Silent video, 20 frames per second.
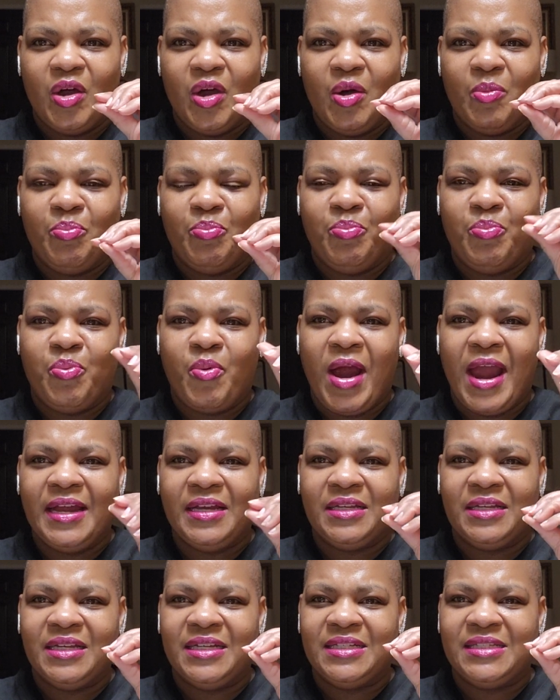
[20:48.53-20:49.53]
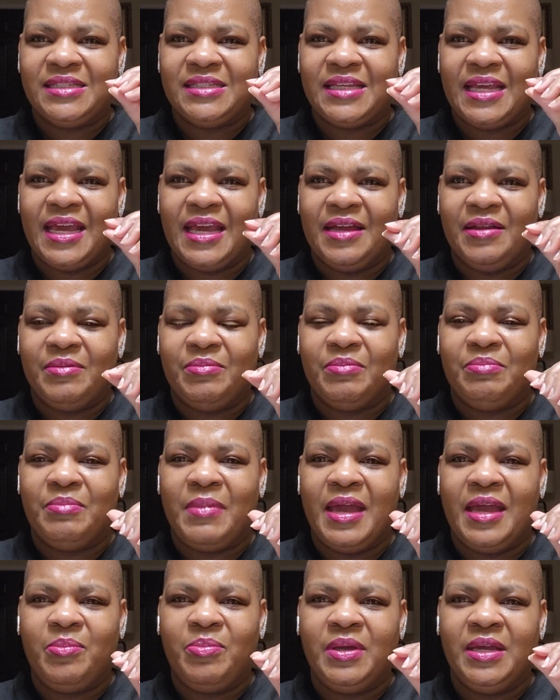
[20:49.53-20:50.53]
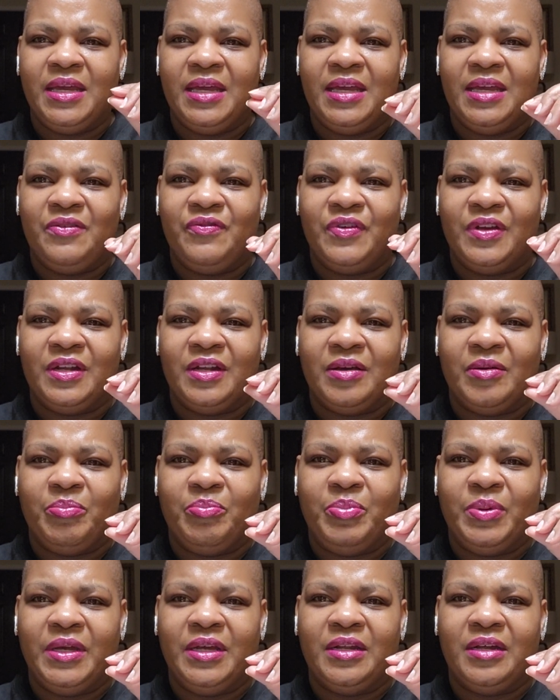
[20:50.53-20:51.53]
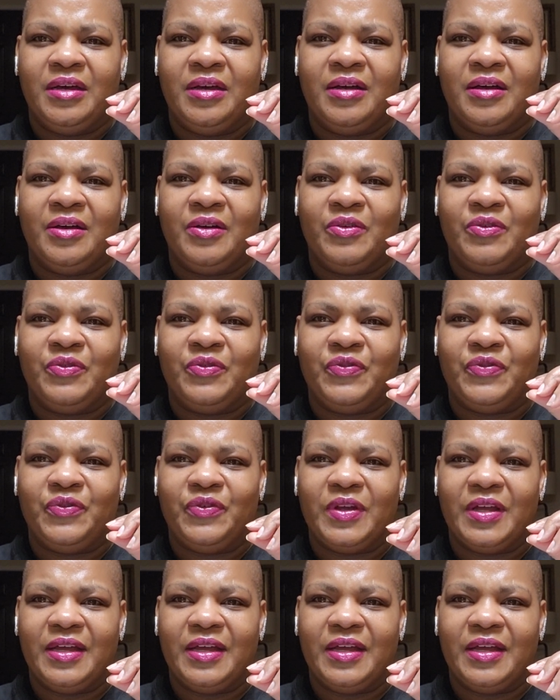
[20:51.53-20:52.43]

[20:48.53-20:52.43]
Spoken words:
brightness and maybe even a bit of